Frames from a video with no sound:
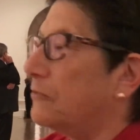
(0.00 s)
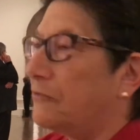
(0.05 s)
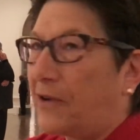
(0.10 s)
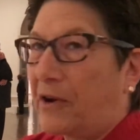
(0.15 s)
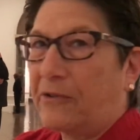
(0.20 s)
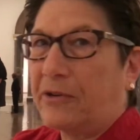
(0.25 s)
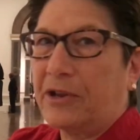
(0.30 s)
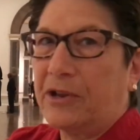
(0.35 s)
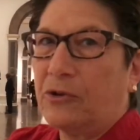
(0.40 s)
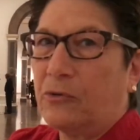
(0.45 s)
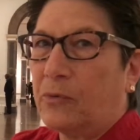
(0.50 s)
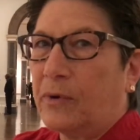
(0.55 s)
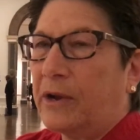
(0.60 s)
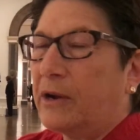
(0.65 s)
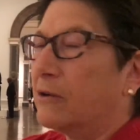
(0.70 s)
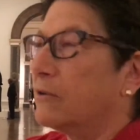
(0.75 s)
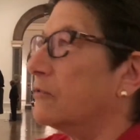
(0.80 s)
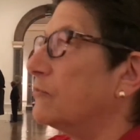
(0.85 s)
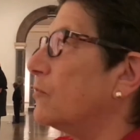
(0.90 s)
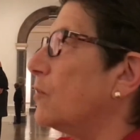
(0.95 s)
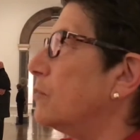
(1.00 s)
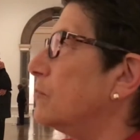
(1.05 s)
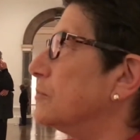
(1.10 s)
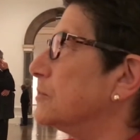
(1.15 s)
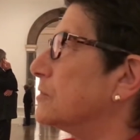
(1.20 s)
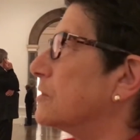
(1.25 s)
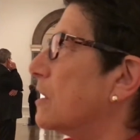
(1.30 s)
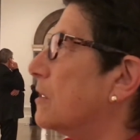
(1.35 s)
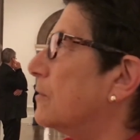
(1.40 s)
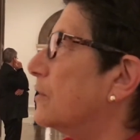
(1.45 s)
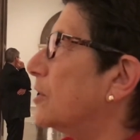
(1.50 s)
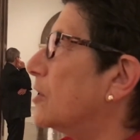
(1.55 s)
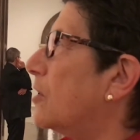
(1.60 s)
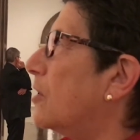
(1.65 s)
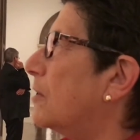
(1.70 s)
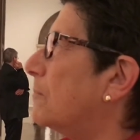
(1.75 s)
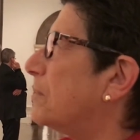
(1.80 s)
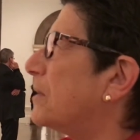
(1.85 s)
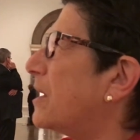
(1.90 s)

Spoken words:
very aware of what was going on.